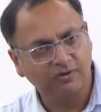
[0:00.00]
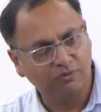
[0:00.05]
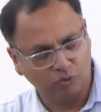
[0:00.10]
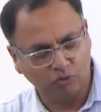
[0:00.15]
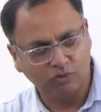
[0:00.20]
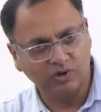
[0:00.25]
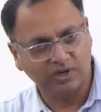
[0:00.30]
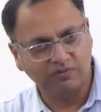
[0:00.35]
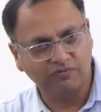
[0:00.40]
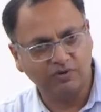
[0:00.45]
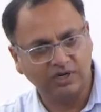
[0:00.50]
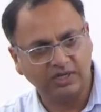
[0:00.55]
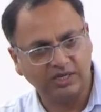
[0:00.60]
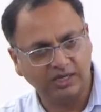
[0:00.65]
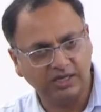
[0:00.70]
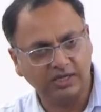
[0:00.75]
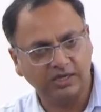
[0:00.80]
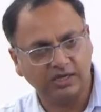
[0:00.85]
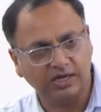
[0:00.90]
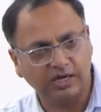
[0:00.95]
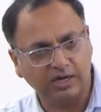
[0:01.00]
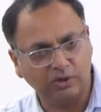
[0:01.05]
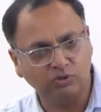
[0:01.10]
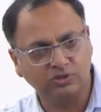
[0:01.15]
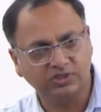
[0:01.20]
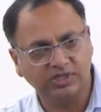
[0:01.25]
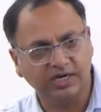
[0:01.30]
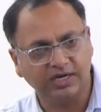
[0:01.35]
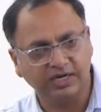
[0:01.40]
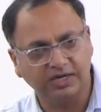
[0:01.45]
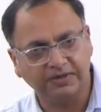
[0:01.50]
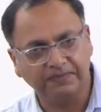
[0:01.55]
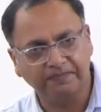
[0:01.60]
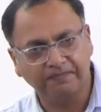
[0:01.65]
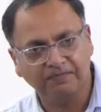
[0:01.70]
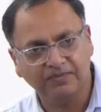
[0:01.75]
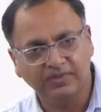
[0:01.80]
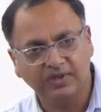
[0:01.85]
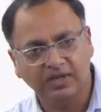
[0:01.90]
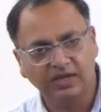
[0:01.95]
who were working outside
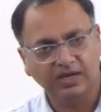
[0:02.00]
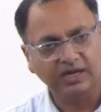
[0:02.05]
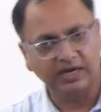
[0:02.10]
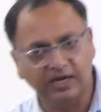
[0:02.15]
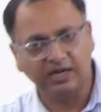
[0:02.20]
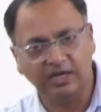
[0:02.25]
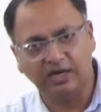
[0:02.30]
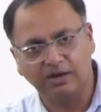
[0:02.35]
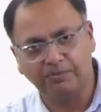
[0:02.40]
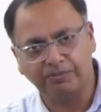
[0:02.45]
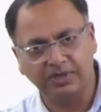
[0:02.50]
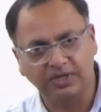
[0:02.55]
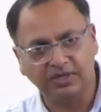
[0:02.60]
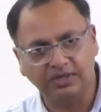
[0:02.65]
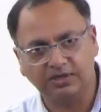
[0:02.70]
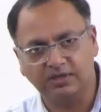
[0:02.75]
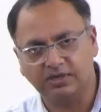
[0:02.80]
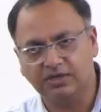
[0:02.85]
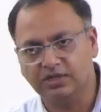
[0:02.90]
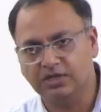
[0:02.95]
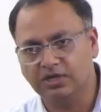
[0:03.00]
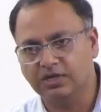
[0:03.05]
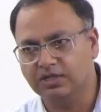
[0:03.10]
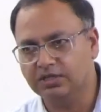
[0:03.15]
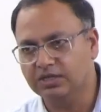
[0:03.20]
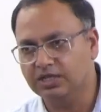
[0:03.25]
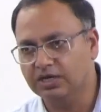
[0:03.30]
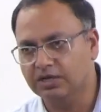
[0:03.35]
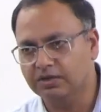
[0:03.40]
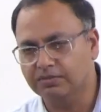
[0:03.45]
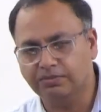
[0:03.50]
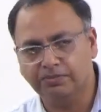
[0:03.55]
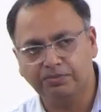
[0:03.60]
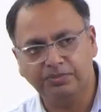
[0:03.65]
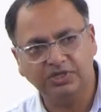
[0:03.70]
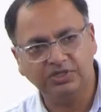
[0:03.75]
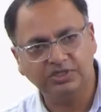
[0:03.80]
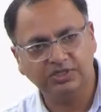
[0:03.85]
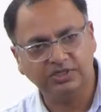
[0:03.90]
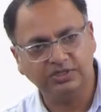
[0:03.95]
and helping the
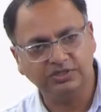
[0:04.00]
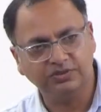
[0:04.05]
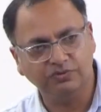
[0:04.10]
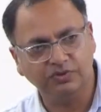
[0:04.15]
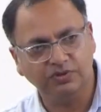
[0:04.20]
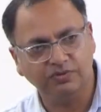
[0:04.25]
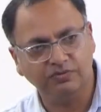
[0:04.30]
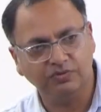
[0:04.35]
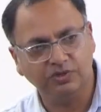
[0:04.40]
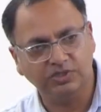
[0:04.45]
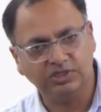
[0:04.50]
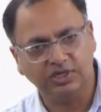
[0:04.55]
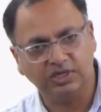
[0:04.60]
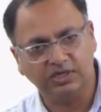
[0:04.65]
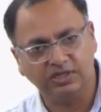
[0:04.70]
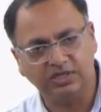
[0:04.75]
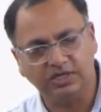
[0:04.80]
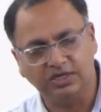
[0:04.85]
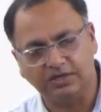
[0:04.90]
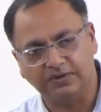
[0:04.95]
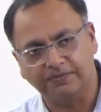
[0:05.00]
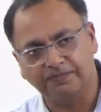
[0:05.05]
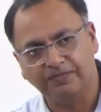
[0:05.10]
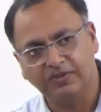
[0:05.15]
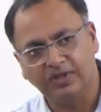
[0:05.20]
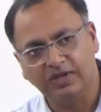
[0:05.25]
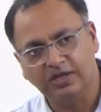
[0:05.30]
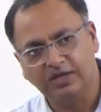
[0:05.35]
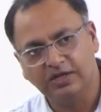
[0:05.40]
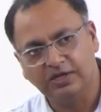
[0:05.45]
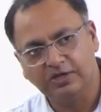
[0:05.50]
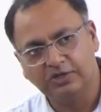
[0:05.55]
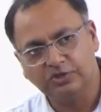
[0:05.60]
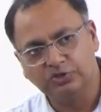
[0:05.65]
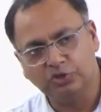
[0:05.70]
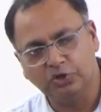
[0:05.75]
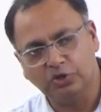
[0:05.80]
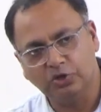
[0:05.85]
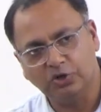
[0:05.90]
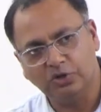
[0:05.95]
patients which are there.
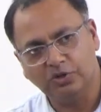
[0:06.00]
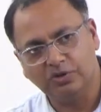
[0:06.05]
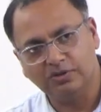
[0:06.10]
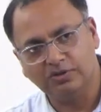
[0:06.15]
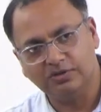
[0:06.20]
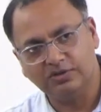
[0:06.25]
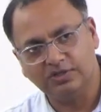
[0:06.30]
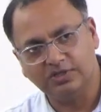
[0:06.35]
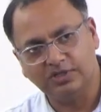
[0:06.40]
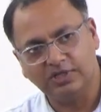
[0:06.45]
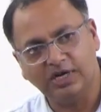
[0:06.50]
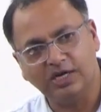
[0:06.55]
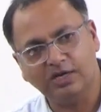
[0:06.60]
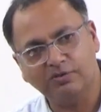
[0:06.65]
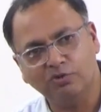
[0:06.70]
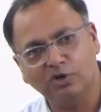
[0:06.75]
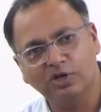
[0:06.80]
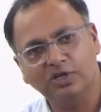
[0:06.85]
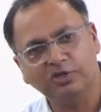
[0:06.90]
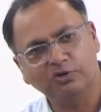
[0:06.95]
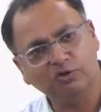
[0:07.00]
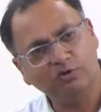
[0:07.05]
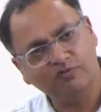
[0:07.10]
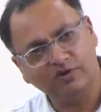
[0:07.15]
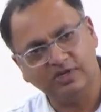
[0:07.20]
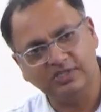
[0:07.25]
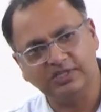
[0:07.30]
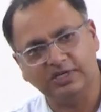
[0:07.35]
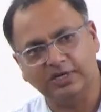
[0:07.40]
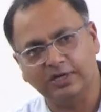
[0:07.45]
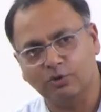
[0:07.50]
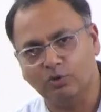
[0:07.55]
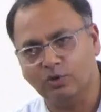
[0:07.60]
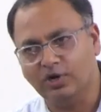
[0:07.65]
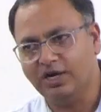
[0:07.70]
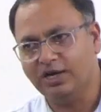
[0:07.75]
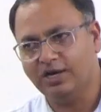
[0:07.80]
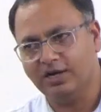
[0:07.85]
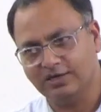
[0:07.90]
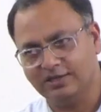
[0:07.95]
So that molecule was
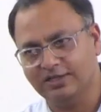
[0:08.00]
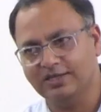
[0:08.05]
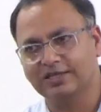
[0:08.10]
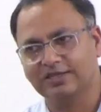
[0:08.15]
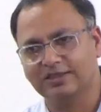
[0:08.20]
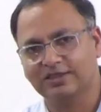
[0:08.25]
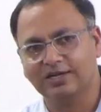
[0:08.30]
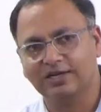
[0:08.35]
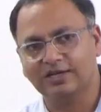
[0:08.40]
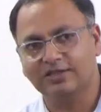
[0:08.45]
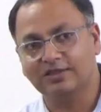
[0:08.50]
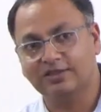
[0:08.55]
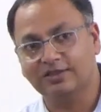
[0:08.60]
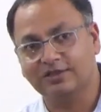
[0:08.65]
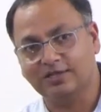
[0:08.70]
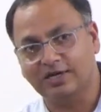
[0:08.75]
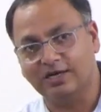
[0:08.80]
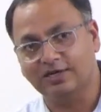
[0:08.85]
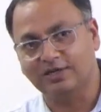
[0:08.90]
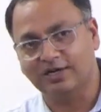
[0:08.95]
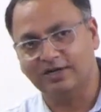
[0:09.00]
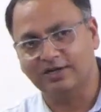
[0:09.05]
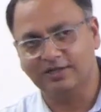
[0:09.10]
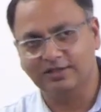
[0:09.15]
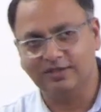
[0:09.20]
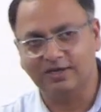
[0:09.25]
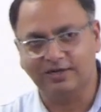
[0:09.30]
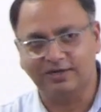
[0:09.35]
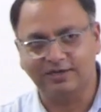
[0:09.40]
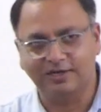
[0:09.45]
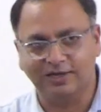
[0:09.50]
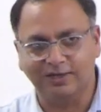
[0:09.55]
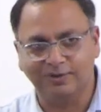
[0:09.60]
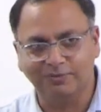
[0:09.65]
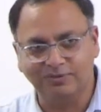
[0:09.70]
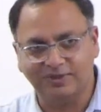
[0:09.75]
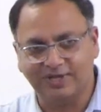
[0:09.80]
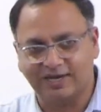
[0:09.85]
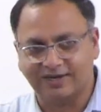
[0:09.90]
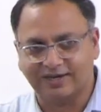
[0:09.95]
required, and they threatened at that
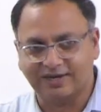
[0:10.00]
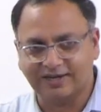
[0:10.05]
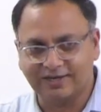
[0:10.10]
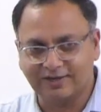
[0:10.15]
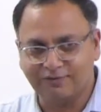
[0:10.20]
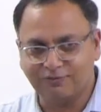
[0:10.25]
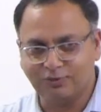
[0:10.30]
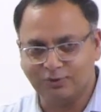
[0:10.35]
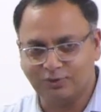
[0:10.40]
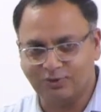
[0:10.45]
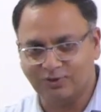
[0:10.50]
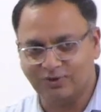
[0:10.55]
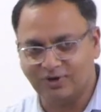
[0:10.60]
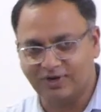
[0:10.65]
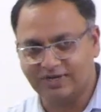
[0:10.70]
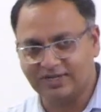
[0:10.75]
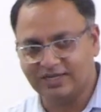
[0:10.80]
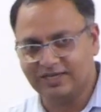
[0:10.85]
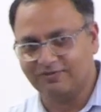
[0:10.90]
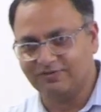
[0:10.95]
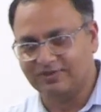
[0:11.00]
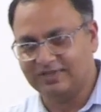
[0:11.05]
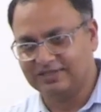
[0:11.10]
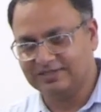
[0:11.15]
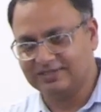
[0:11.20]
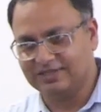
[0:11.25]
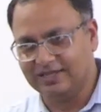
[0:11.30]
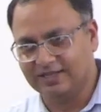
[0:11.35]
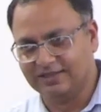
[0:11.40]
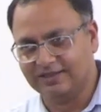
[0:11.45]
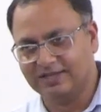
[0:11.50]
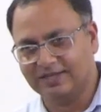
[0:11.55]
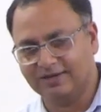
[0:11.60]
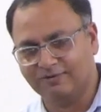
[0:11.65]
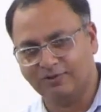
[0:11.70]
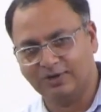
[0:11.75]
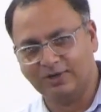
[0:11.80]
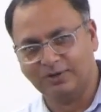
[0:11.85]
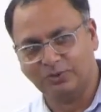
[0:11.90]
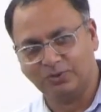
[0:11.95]
time that if you do not give this, then
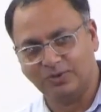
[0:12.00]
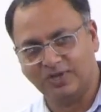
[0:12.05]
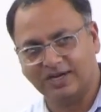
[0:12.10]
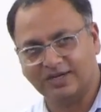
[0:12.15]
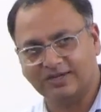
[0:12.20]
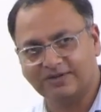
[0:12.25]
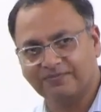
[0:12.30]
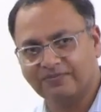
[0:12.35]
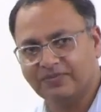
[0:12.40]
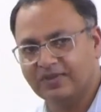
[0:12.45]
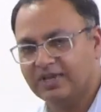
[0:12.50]
we'll do that.